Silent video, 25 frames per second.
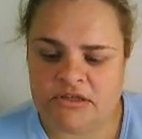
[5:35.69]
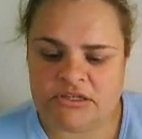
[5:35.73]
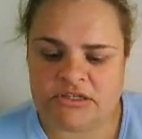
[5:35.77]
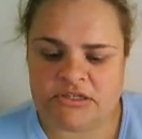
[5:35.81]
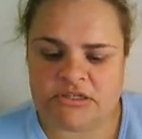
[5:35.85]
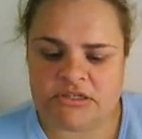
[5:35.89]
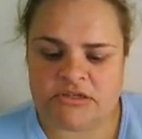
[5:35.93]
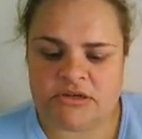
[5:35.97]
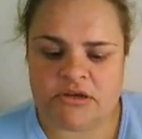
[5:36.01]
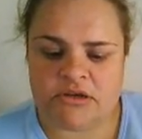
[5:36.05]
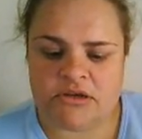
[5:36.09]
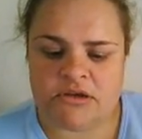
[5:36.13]

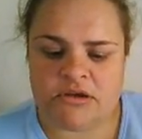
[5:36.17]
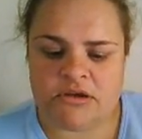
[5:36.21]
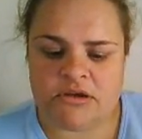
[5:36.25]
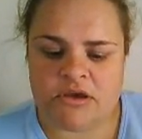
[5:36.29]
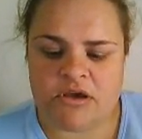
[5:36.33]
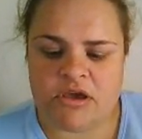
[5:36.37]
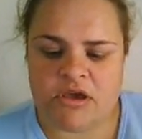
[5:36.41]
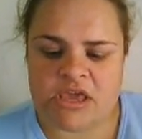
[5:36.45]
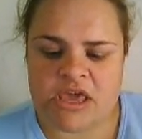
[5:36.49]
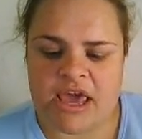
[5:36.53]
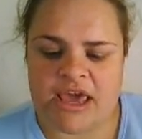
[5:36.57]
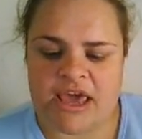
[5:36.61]
So,
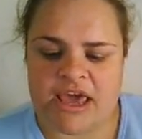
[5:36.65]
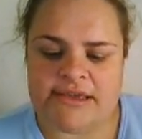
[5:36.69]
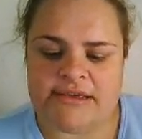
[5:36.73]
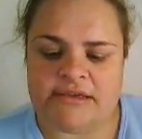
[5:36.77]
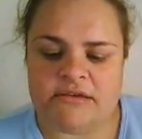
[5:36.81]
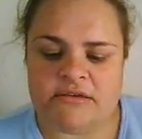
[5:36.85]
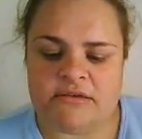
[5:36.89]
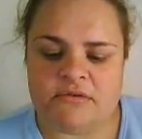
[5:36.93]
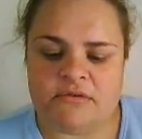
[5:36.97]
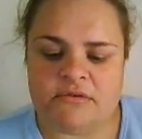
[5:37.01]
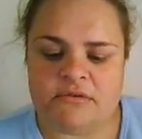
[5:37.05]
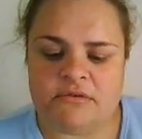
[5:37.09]

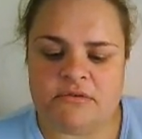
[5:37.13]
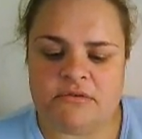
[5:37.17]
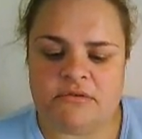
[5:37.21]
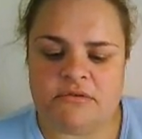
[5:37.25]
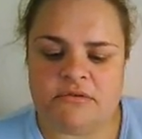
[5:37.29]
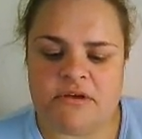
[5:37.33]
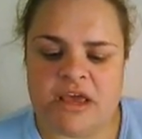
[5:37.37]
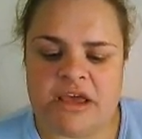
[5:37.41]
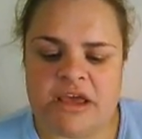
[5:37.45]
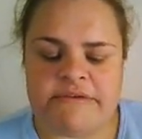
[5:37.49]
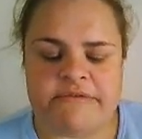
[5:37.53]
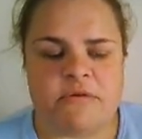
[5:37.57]
okay,
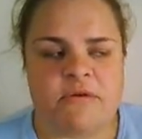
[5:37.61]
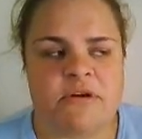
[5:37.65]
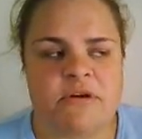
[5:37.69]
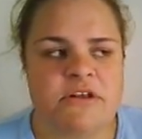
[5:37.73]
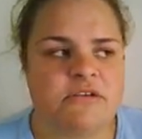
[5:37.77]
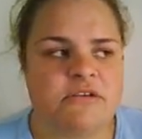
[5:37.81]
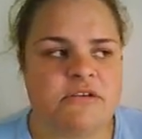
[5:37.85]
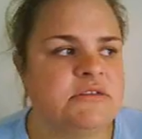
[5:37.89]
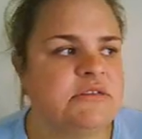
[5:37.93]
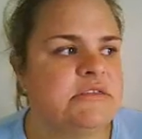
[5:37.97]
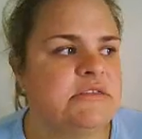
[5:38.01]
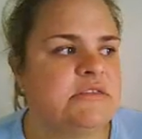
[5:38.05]

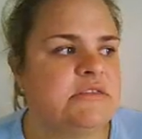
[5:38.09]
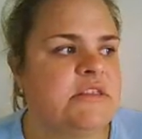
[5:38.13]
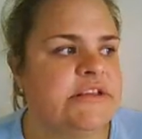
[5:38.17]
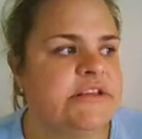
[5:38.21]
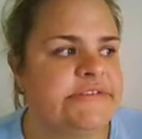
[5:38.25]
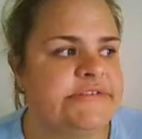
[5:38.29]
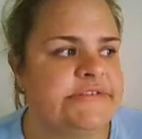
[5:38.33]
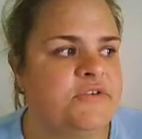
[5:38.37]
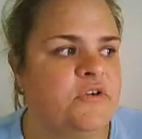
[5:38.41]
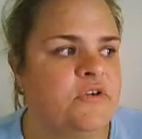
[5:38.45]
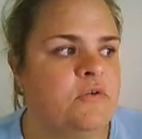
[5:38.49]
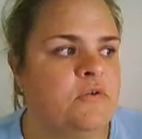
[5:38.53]
everyone else
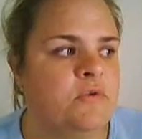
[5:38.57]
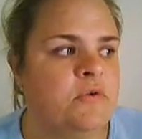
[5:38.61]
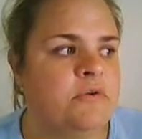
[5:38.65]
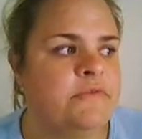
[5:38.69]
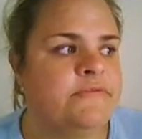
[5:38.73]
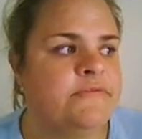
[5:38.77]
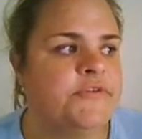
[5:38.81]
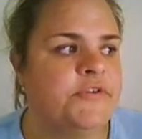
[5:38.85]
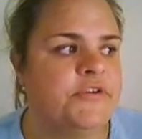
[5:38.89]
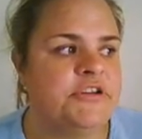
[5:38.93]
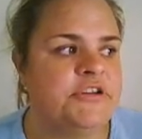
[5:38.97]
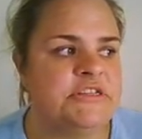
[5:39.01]
that's not
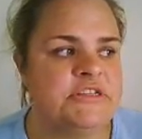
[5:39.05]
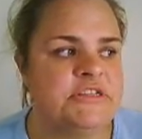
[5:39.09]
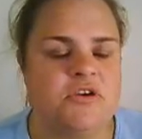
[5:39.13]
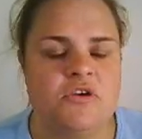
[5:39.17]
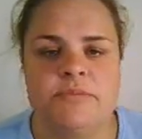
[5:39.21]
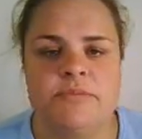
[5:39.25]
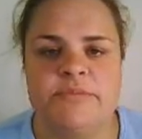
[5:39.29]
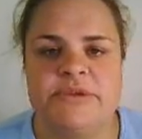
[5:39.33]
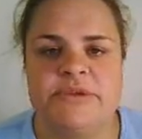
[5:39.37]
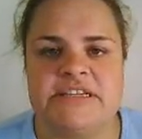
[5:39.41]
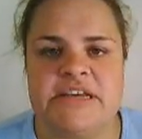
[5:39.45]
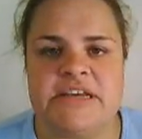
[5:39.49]
raw food is
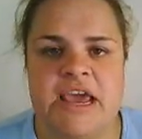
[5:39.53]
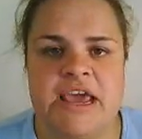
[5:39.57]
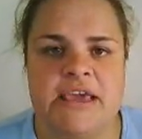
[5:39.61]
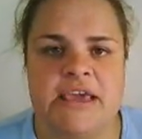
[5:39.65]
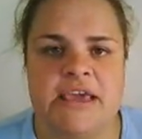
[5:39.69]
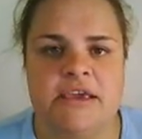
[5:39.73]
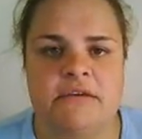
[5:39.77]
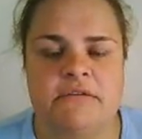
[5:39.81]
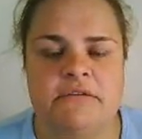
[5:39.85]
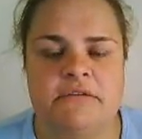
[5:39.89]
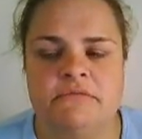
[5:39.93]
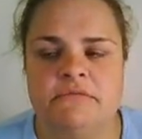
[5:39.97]
going to be
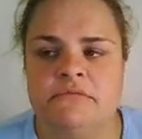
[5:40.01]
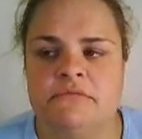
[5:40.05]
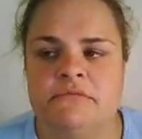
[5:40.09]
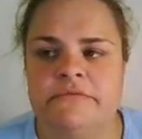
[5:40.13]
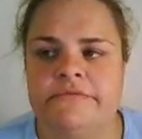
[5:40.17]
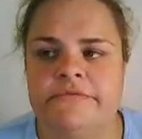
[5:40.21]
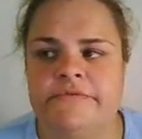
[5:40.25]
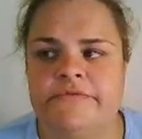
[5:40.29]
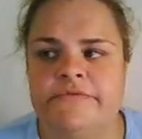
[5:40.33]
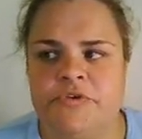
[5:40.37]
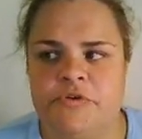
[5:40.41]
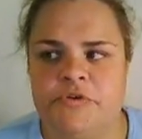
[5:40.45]
taking
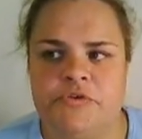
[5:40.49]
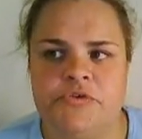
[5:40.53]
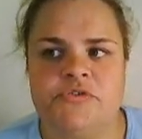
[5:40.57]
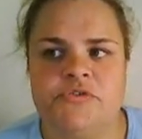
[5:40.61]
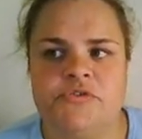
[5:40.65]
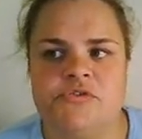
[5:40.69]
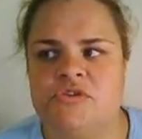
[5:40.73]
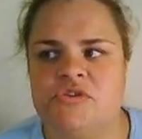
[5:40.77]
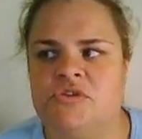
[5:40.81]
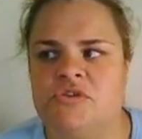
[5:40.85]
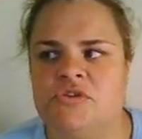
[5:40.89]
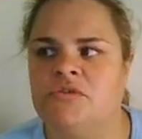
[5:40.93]

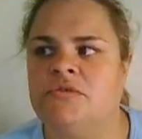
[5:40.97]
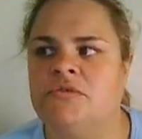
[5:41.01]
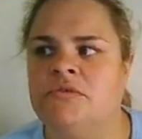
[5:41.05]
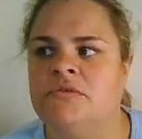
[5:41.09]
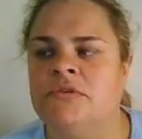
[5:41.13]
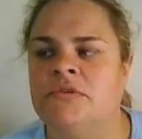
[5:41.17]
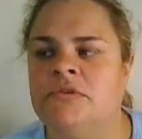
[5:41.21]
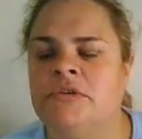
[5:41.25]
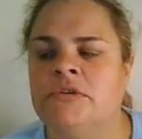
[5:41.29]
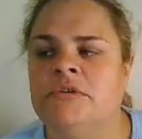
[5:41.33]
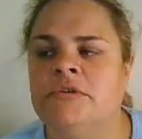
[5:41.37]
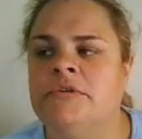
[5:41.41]
foods,
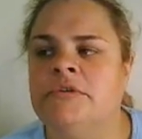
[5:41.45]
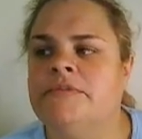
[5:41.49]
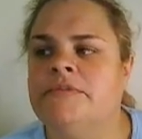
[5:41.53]
or